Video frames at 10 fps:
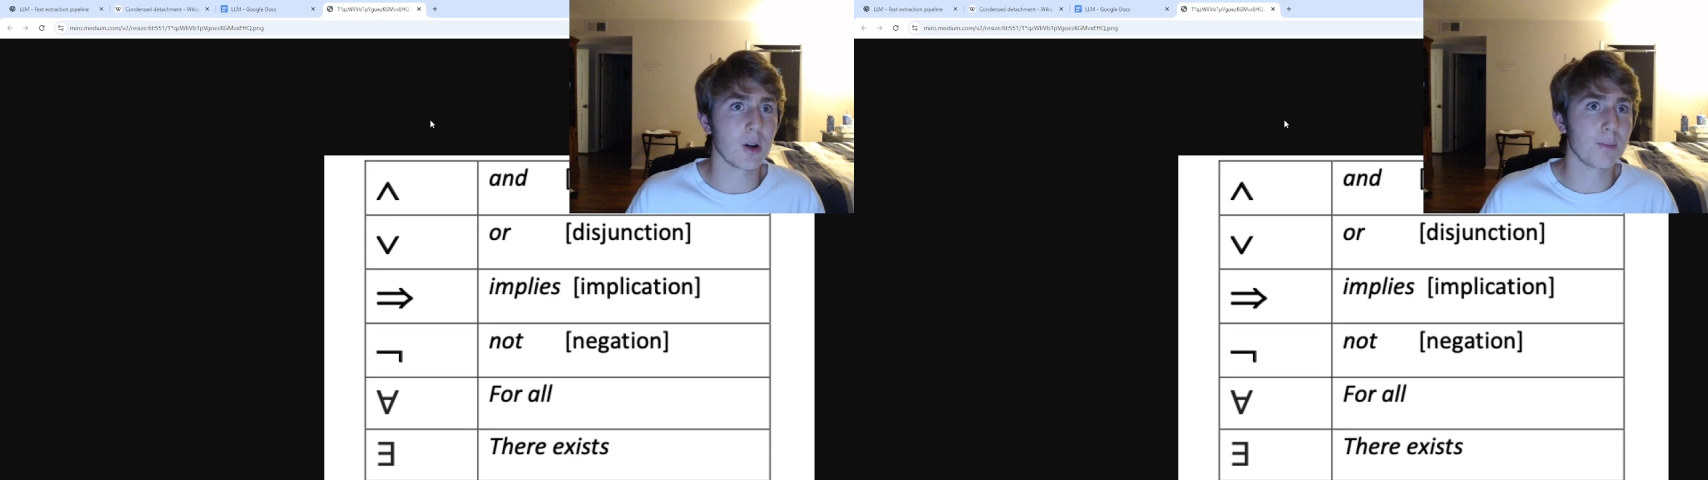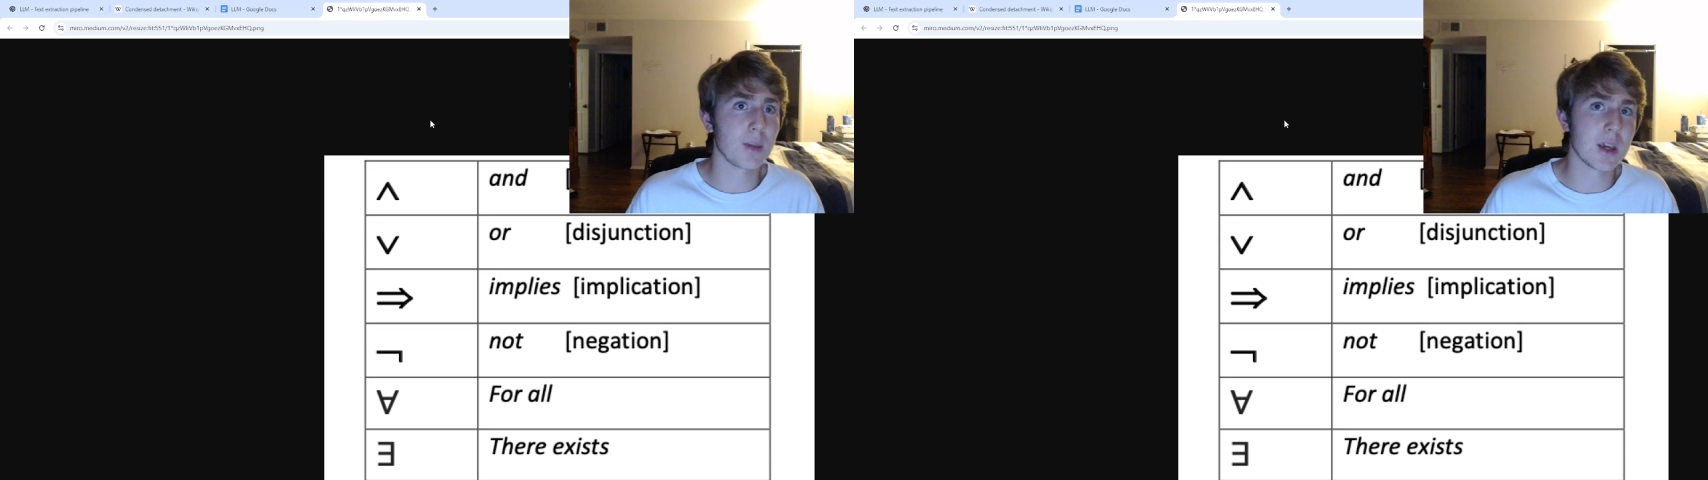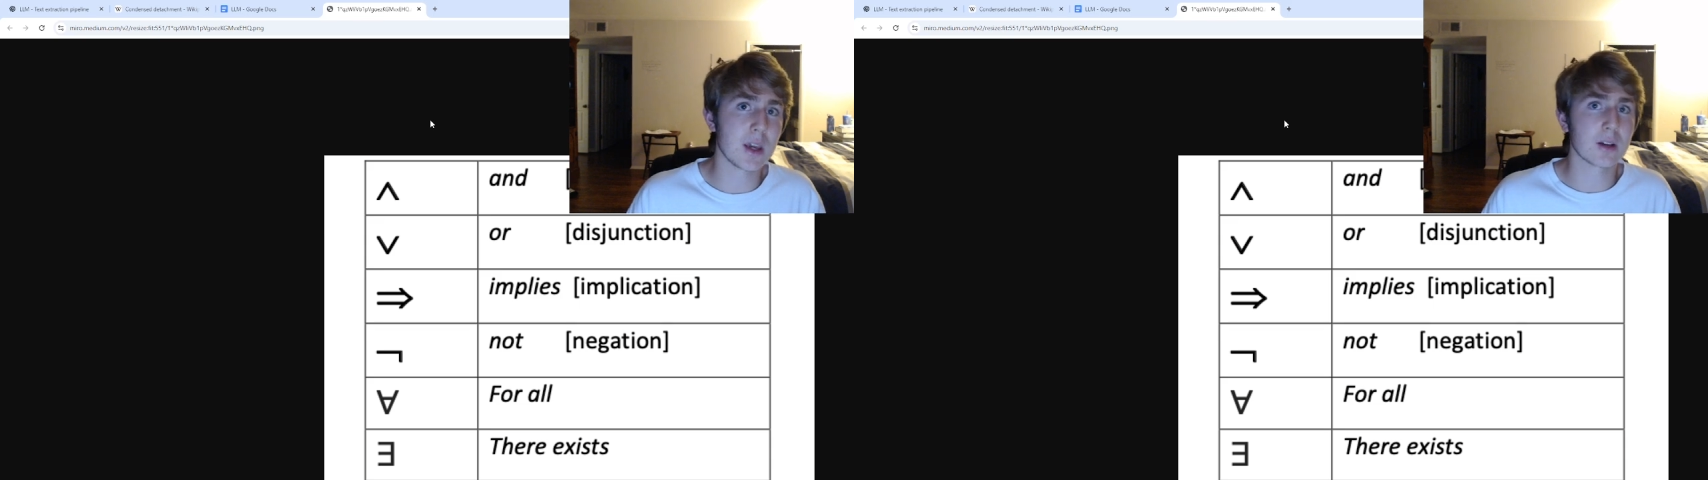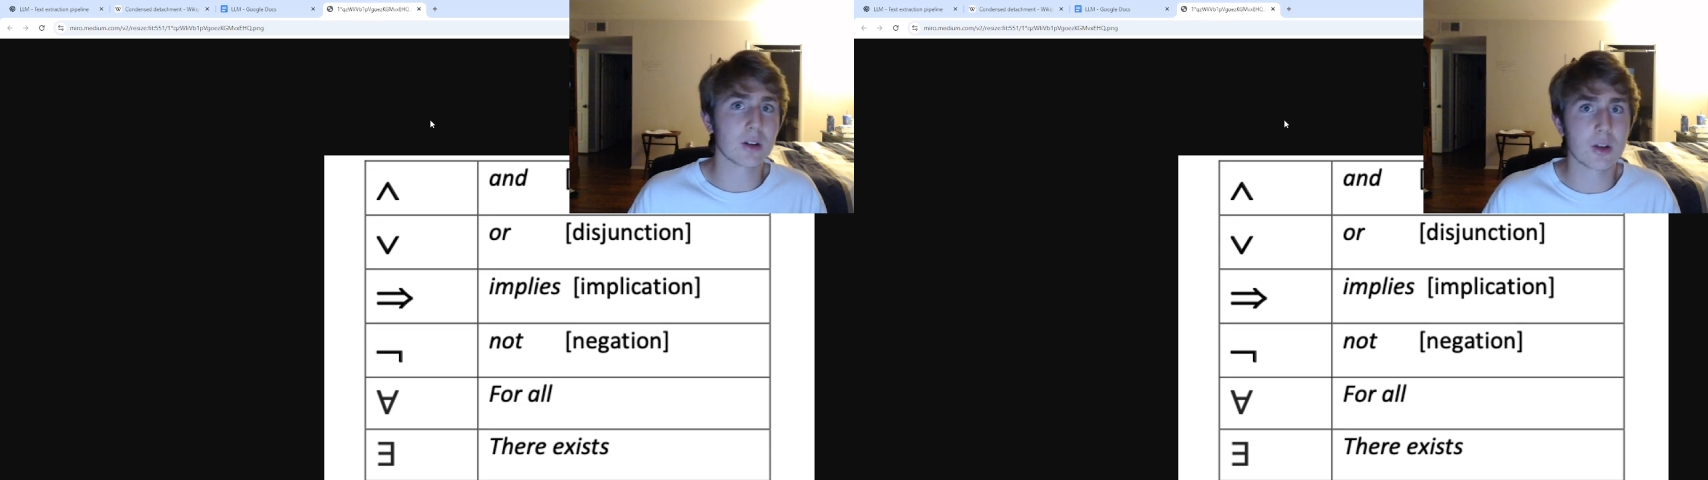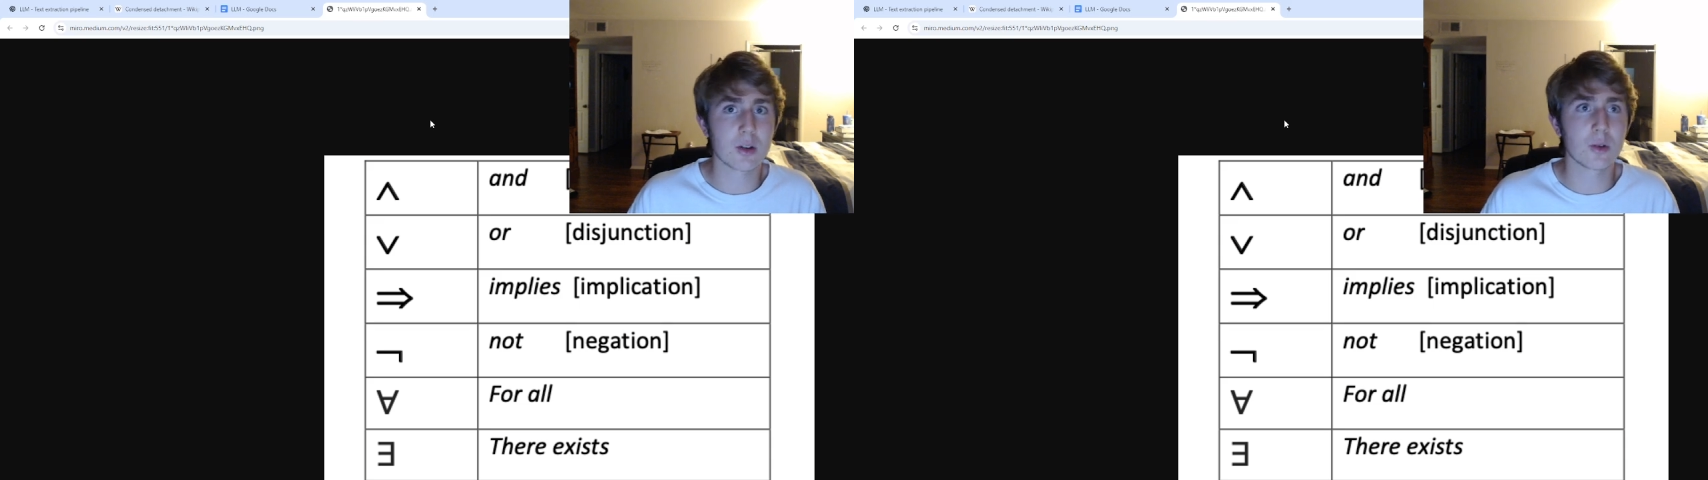P and
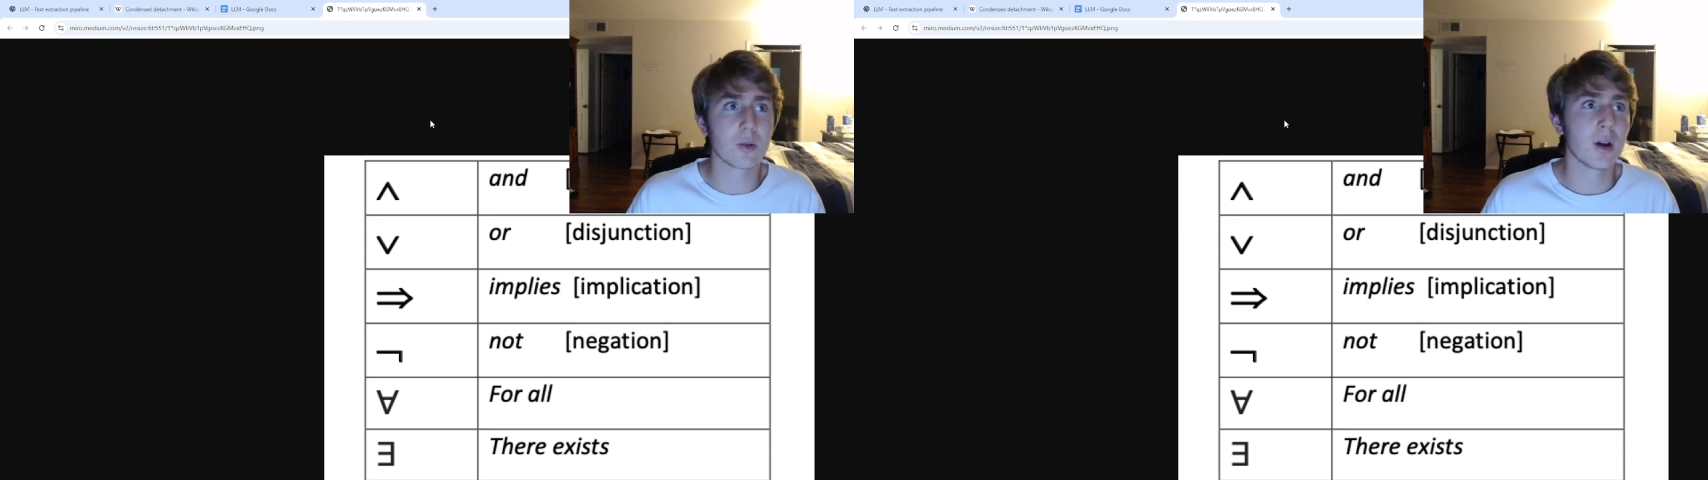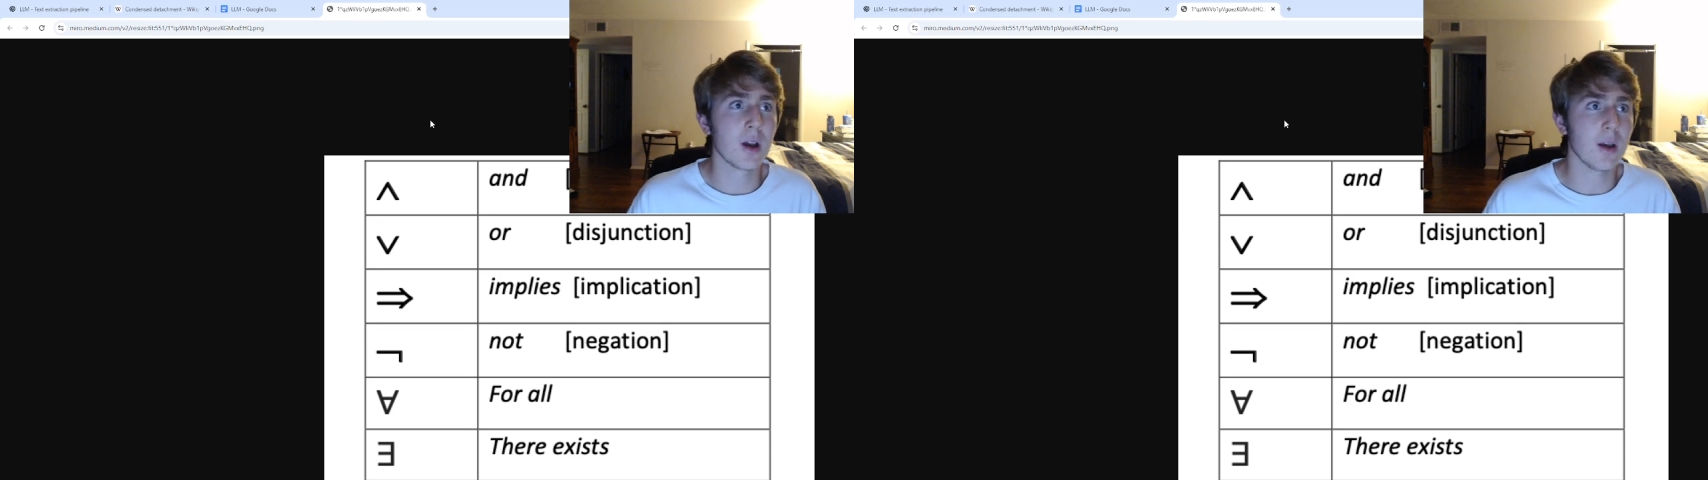Q